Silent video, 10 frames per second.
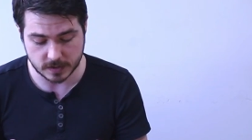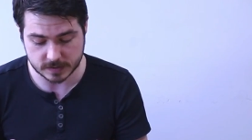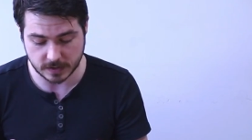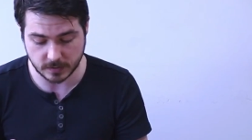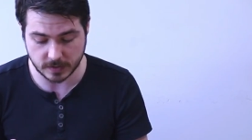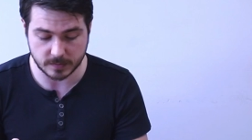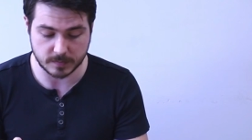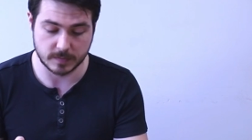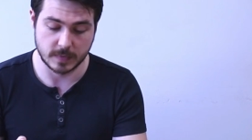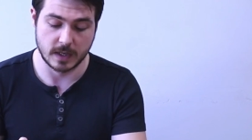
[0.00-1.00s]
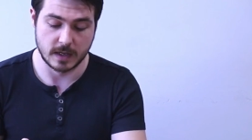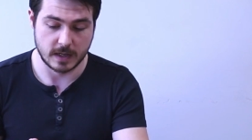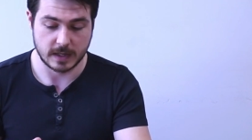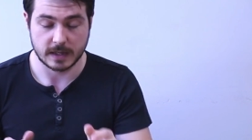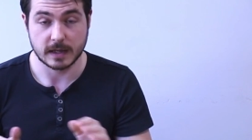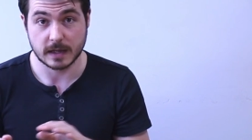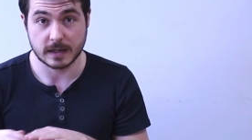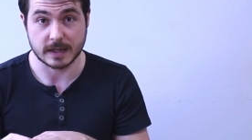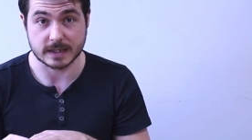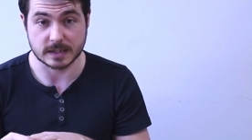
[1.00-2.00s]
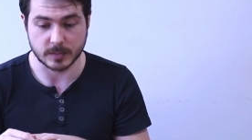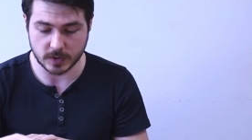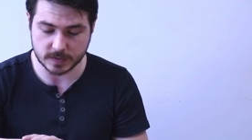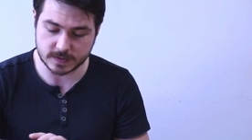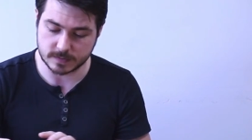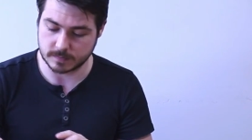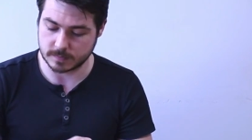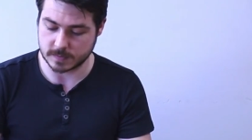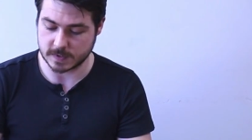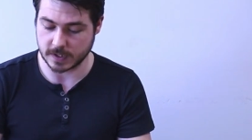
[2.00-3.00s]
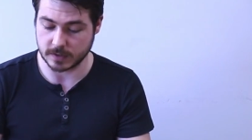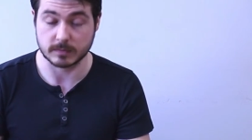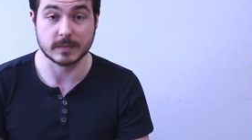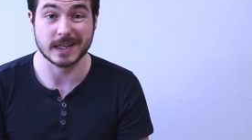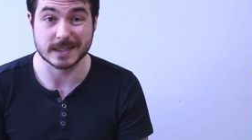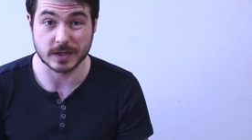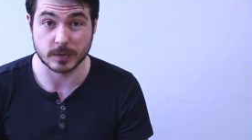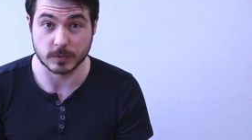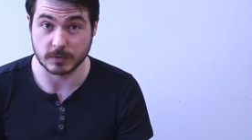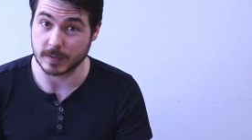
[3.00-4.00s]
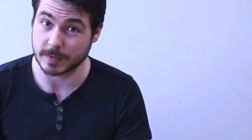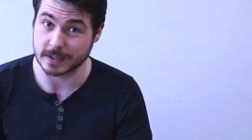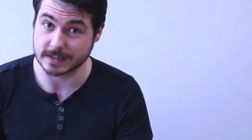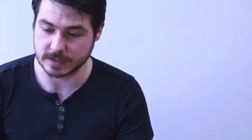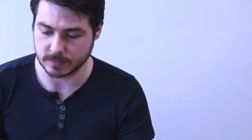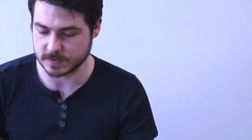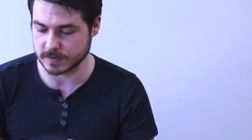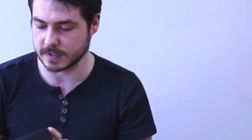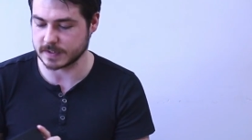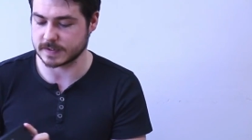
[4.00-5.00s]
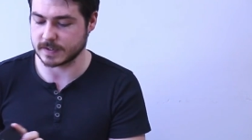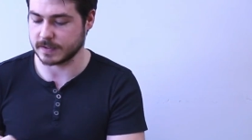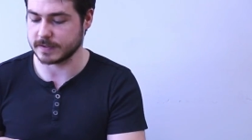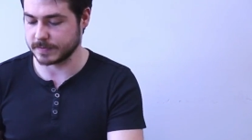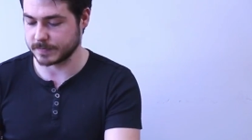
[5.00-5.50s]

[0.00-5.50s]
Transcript: So that's the box. So let's open her up and see what's on the inside.